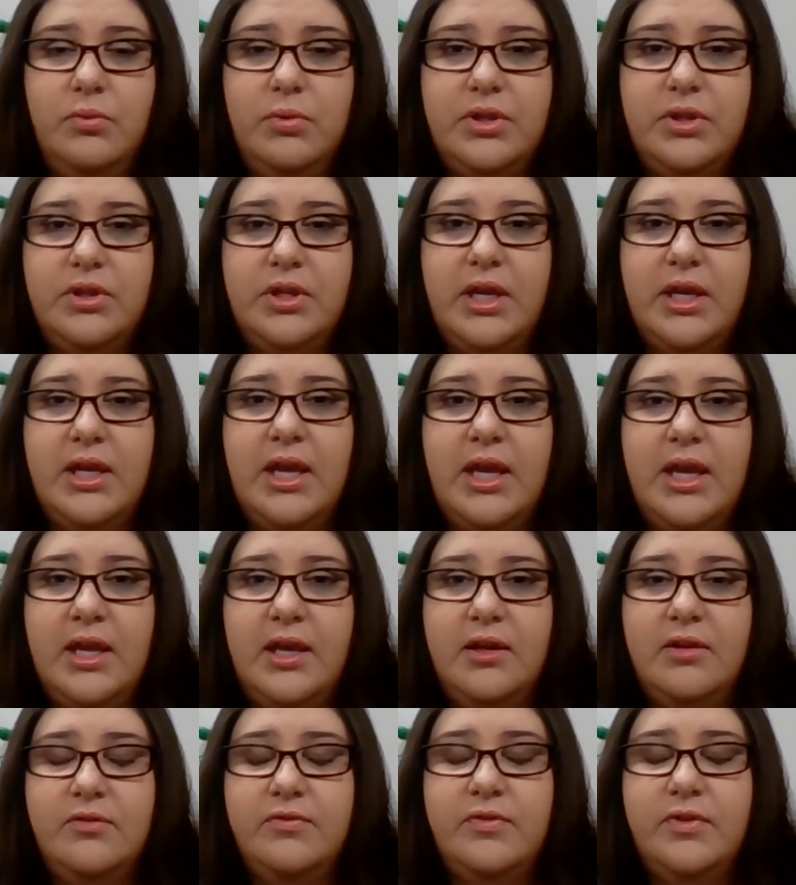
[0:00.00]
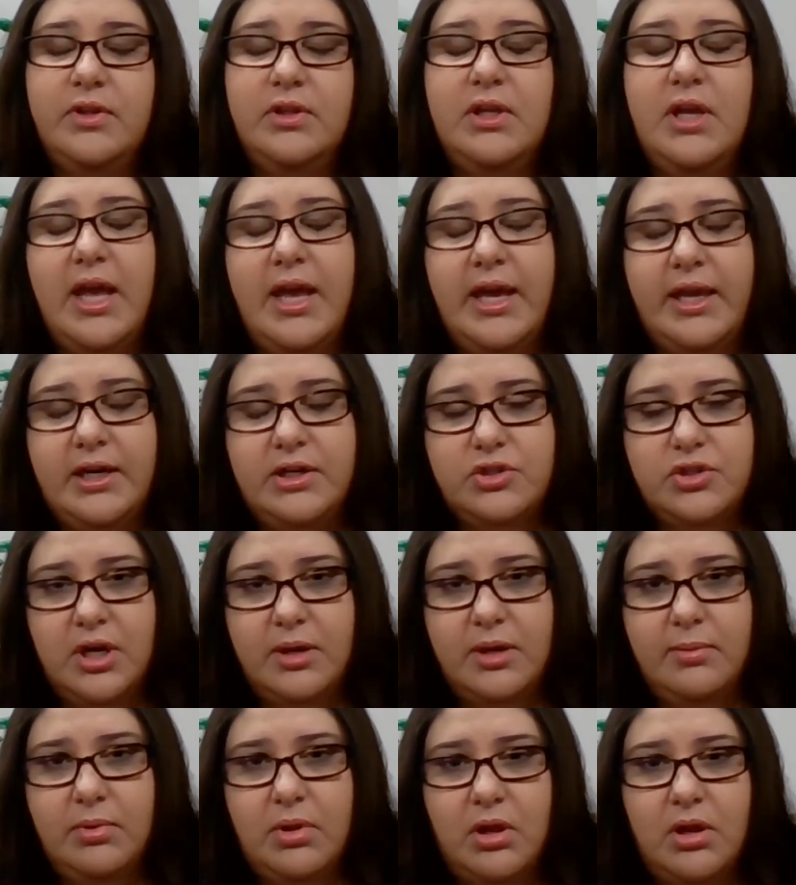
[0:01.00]
when they have had a
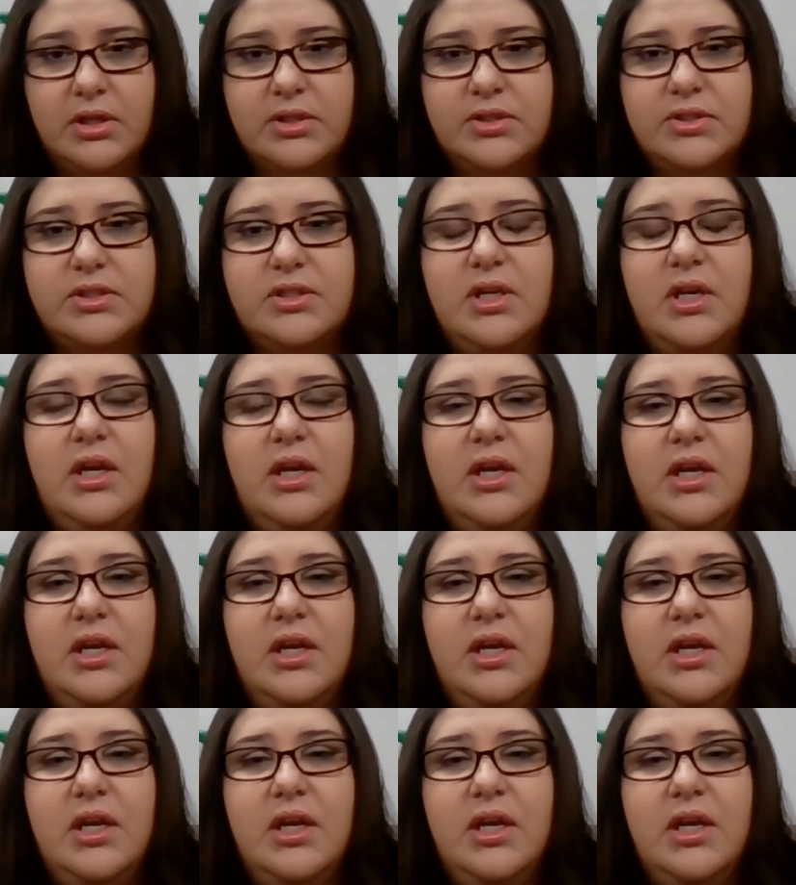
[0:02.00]
job loss